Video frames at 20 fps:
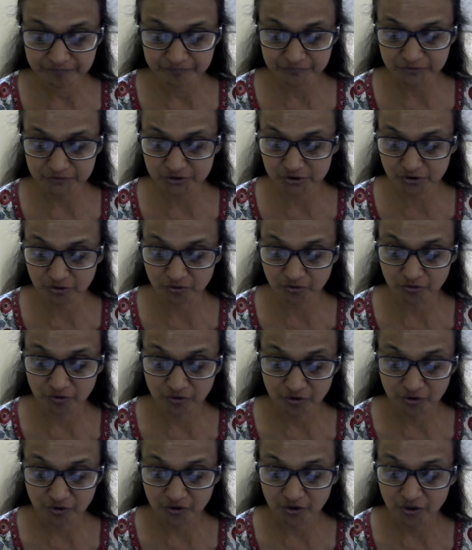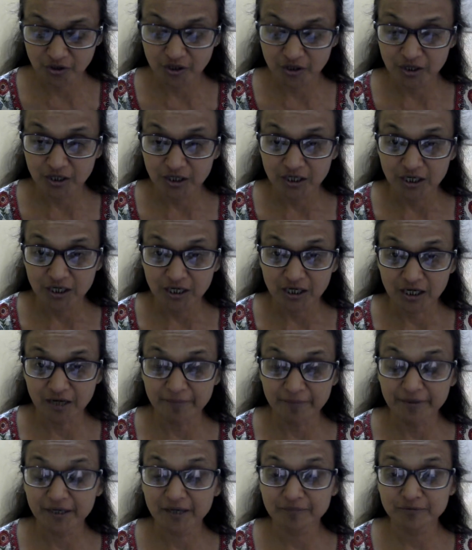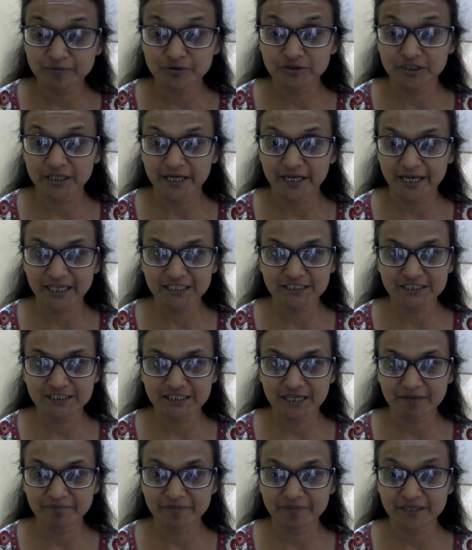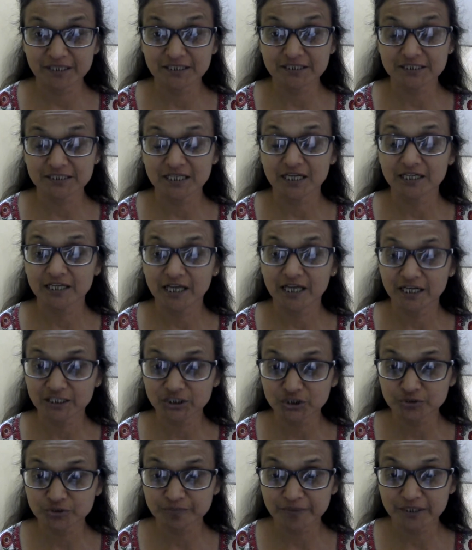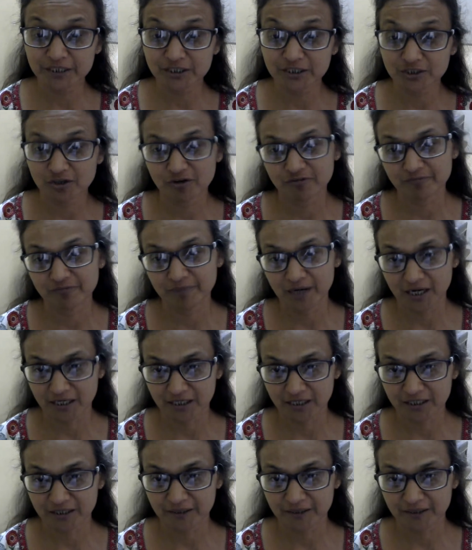So, coming up to the next step is nourishment of blood.